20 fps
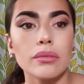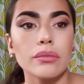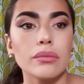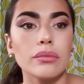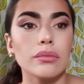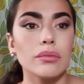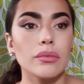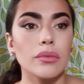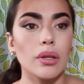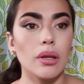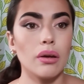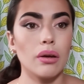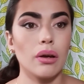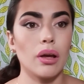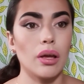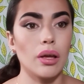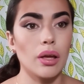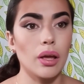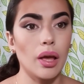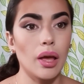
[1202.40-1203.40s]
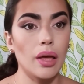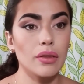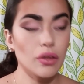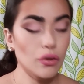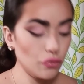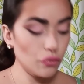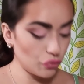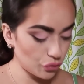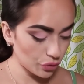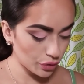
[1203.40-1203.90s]
Okay, and then for
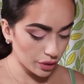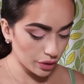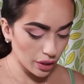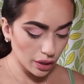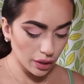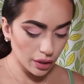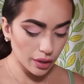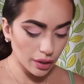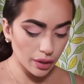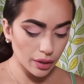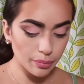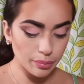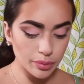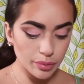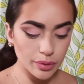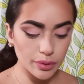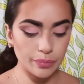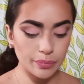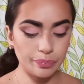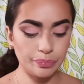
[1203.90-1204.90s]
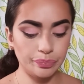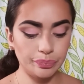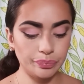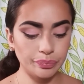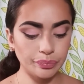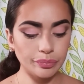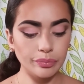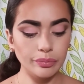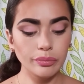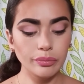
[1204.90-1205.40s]
the lips,
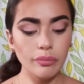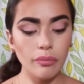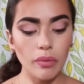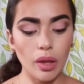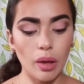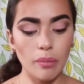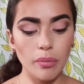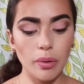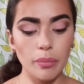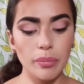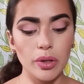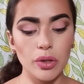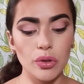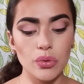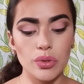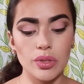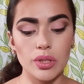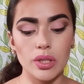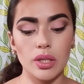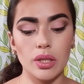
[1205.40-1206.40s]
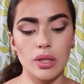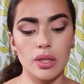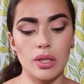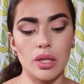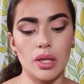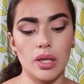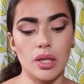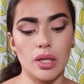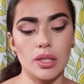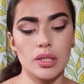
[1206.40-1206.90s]
I'm gonna be using
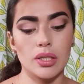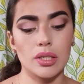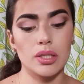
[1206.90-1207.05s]
this